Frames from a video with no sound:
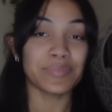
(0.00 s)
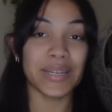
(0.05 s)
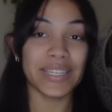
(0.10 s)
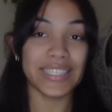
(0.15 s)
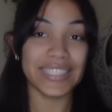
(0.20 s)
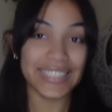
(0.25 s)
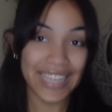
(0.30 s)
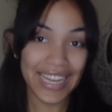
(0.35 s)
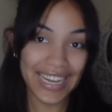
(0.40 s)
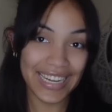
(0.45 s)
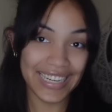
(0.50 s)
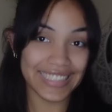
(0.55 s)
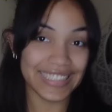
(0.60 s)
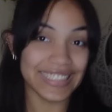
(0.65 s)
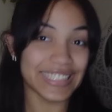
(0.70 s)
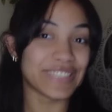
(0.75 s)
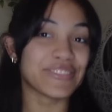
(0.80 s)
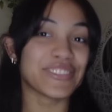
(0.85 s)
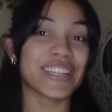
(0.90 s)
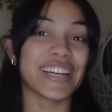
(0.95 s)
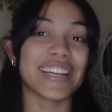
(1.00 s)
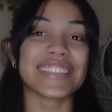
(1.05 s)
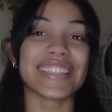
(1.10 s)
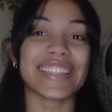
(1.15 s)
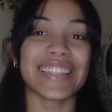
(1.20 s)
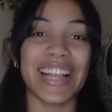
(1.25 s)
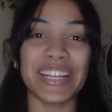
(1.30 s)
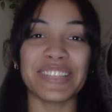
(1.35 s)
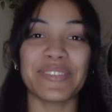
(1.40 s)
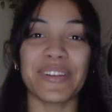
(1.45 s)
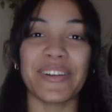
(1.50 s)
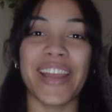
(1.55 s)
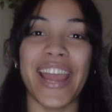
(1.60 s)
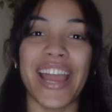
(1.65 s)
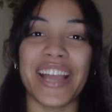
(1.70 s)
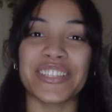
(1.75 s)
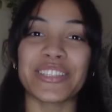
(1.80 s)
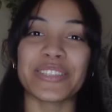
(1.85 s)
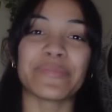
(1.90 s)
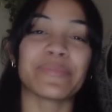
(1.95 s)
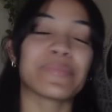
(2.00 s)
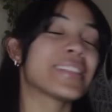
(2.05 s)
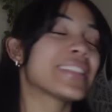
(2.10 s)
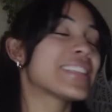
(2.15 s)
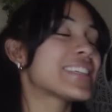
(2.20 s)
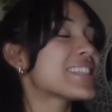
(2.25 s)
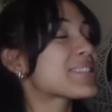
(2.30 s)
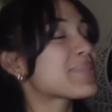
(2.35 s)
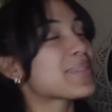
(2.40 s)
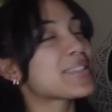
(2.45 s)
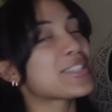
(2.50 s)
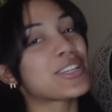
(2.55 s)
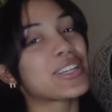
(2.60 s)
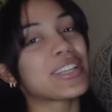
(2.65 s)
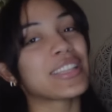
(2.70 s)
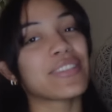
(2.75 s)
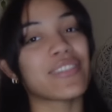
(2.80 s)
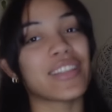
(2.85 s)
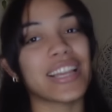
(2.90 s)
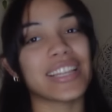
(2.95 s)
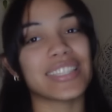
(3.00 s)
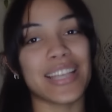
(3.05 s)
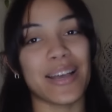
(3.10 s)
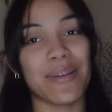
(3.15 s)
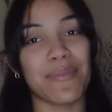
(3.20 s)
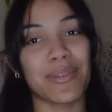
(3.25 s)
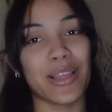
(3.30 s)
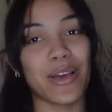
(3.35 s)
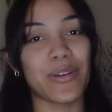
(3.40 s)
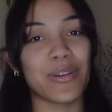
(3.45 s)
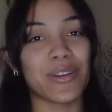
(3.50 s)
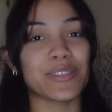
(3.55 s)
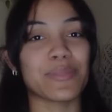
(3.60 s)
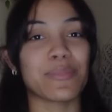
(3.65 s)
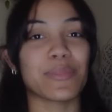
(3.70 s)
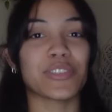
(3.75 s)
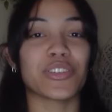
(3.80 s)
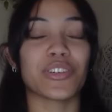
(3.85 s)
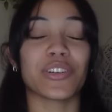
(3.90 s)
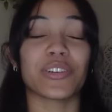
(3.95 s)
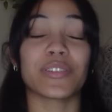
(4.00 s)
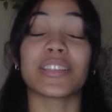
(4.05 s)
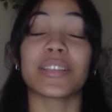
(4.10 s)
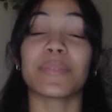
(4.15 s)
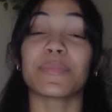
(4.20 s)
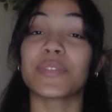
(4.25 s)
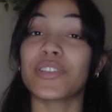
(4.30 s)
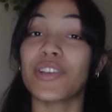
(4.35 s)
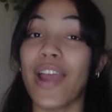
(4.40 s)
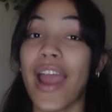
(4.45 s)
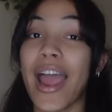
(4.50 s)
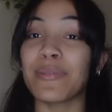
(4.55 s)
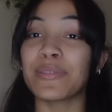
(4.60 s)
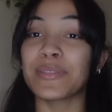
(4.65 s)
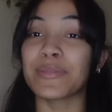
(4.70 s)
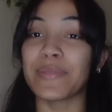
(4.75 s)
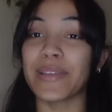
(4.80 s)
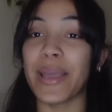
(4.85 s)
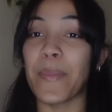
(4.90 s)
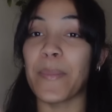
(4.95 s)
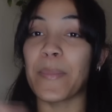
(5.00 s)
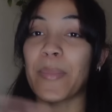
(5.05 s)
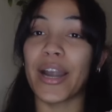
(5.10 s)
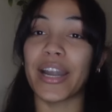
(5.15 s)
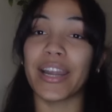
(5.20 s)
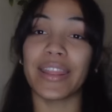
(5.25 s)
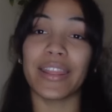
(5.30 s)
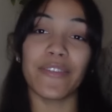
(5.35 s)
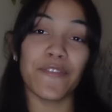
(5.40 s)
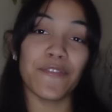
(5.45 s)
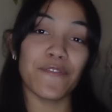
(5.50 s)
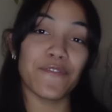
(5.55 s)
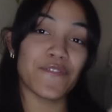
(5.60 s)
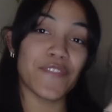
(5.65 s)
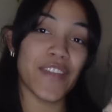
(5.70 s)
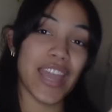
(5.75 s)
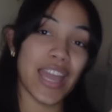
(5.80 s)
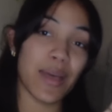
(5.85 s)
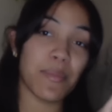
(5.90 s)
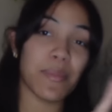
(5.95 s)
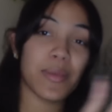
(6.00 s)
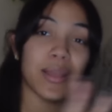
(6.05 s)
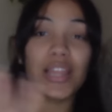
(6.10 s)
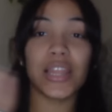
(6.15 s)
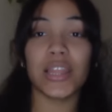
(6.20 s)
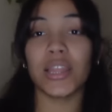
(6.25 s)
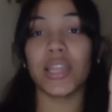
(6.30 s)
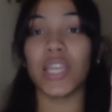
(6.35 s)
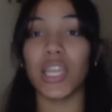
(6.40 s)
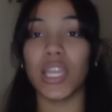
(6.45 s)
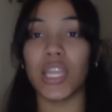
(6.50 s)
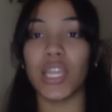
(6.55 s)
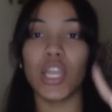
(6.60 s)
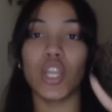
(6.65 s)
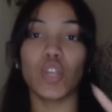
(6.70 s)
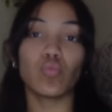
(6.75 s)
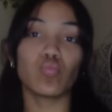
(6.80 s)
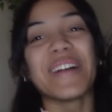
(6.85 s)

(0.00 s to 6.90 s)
But yeah, if you guys liked my reaction, please make sure to leave a like down below and also make sure to subscribe to become part of the family.